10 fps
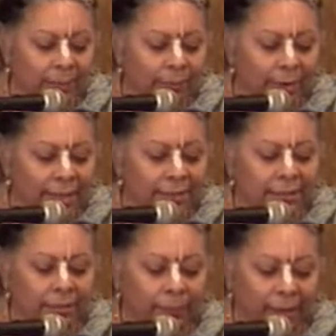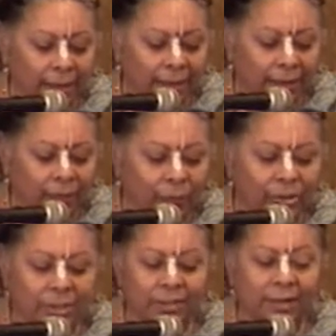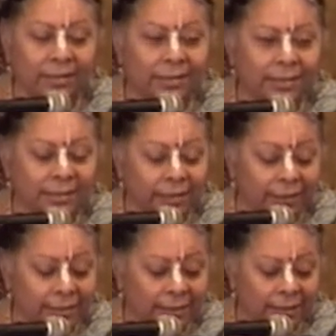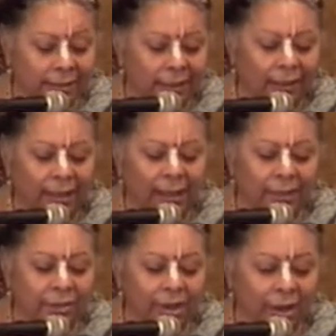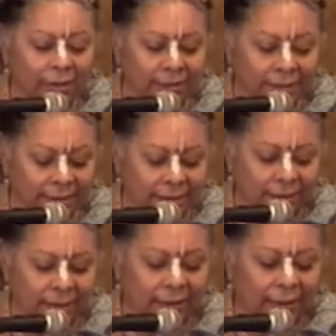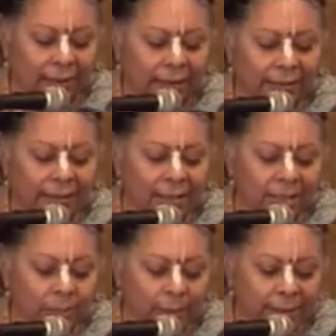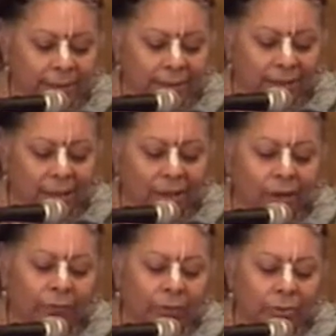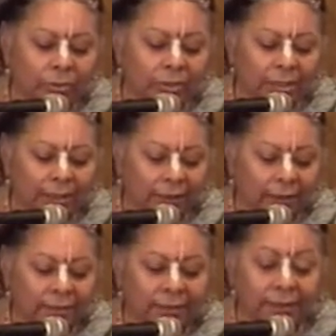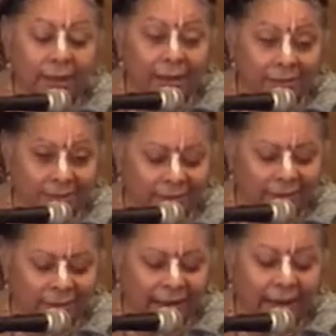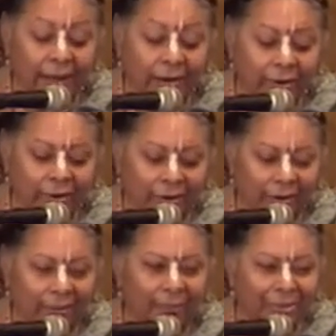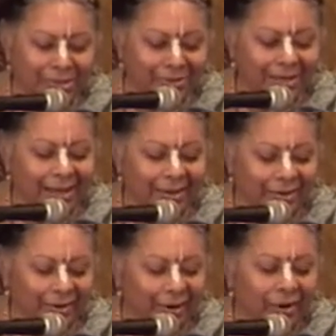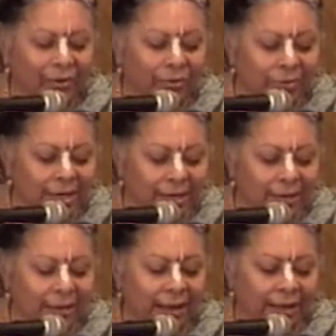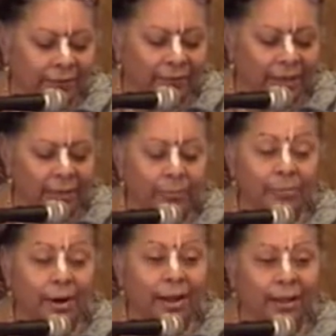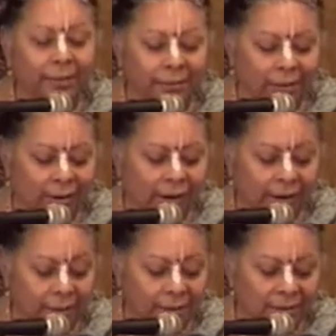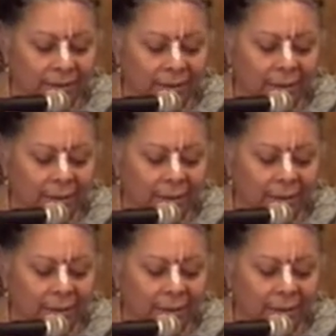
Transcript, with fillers: price to pay, which is our sincerity and honesty at the expense of losing the lust, anger, material anger, greed, envy, and pride in our hearts.